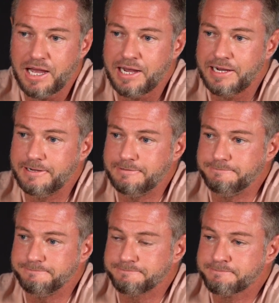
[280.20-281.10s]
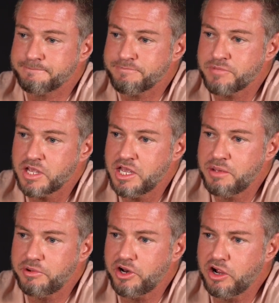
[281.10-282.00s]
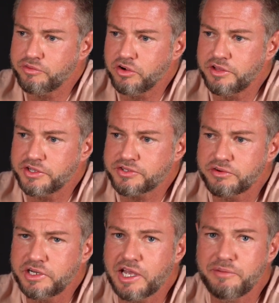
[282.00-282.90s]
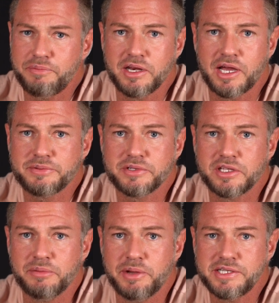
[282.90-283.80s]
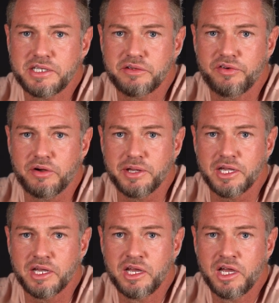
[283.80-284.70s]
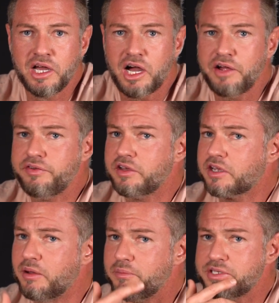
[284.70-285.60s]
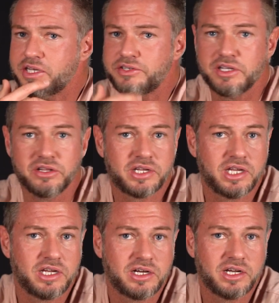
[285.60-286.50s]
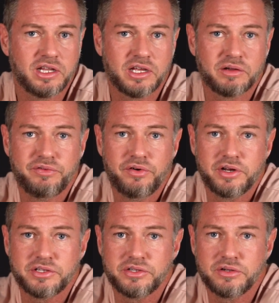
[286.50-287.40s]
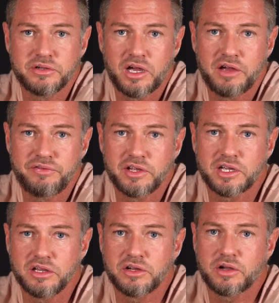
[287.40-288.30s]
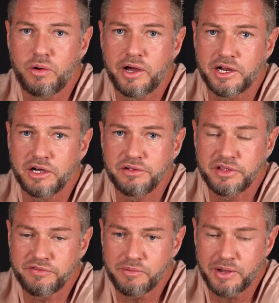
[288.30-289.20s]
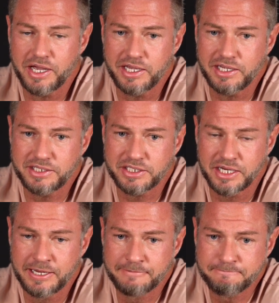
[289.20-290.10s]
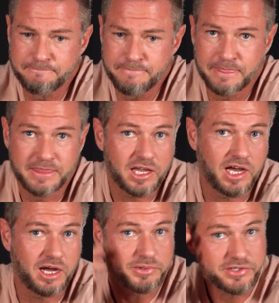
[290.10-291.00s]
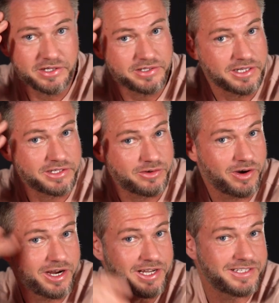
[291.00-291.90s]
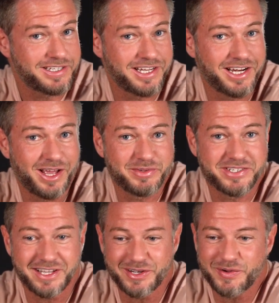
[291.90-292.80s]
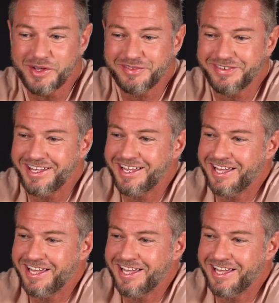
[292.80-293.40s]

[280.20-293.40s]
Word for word: Um, but overall, those three have been absolutely amazing for me. I feel like I'm potentially looking younger, like I'm 42. I feel like I look quite healthy for my age, uh, besides these grays that I'm stuck with.